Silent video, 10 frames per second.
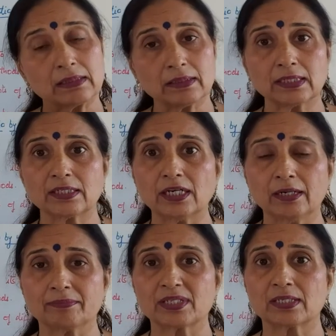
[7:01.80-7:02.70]
the
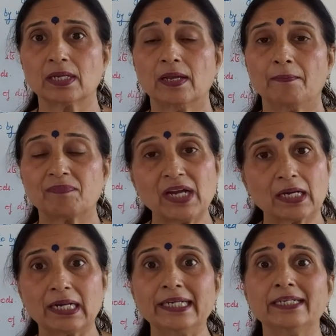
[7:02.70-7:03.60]
terms, they are
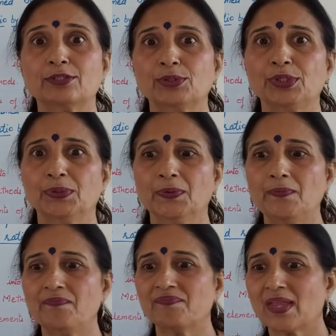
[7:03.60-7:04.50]
clear to you.
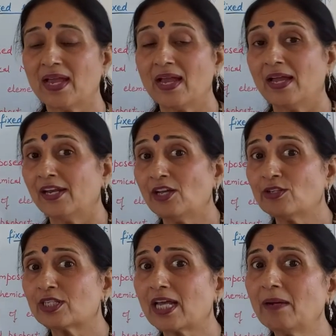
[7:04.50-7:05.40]
Now
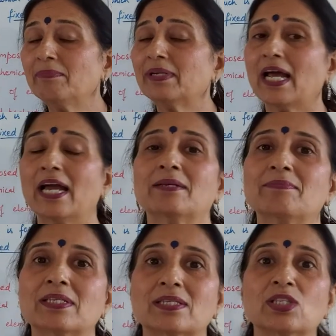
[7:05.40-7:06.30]

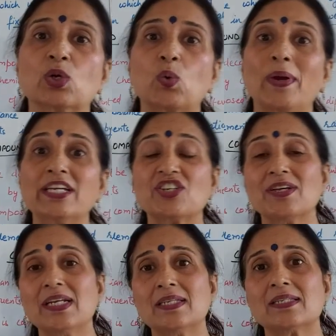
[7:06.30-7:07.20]
sometimes the question
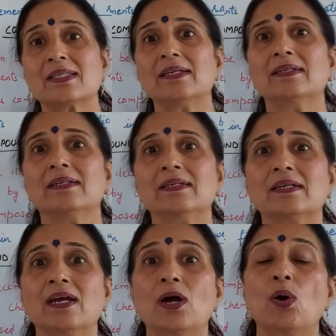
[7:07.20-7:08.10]
is there,
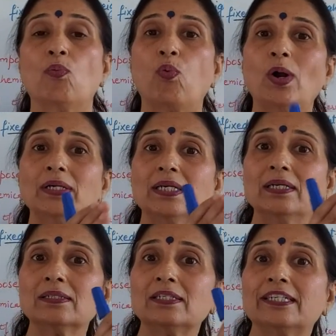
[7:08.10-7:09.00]
what
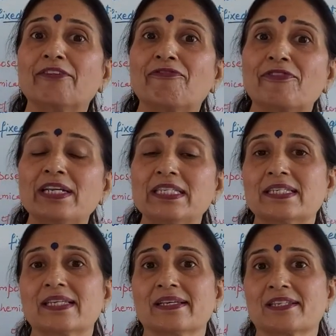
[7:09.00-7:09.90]
are the
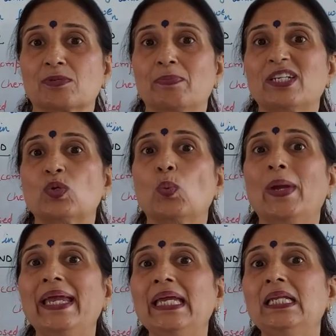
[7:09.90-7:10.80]
differences
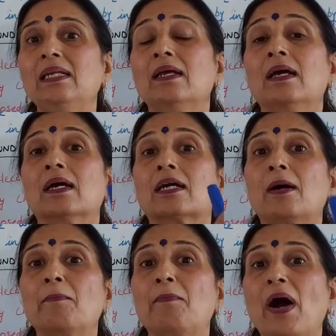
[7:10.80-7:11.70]
between
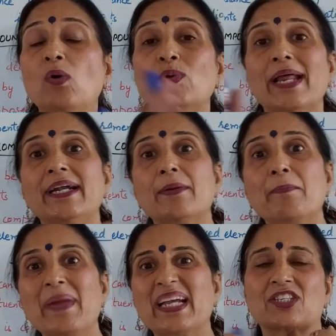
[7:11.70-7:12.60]
compound and a
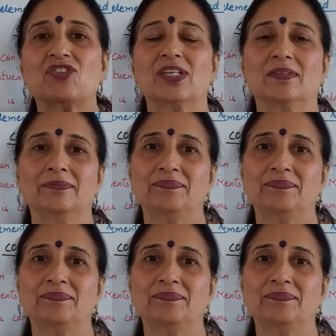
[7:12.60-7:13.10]
mixture?